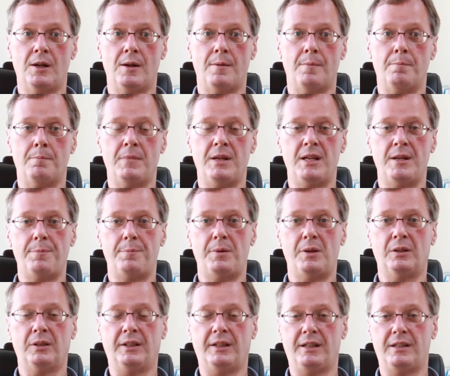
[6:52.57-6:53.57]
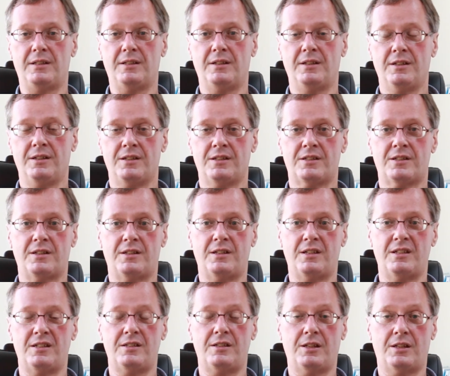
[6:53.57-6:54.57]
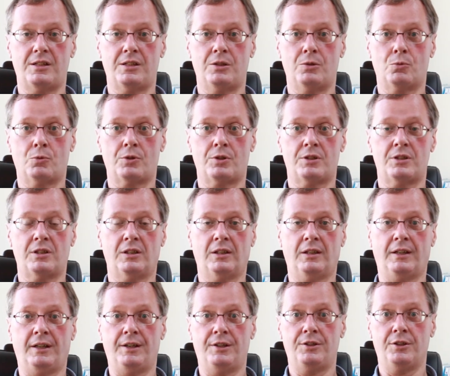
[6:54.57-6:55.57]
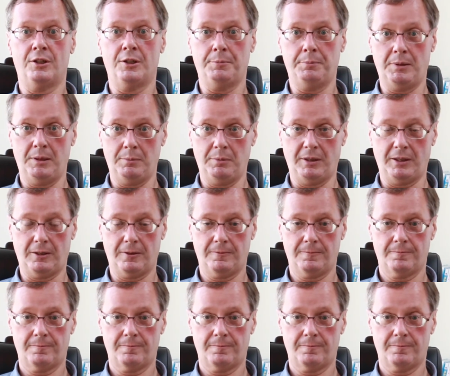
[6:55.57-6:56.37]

manipulate statistics in order to lie to the public.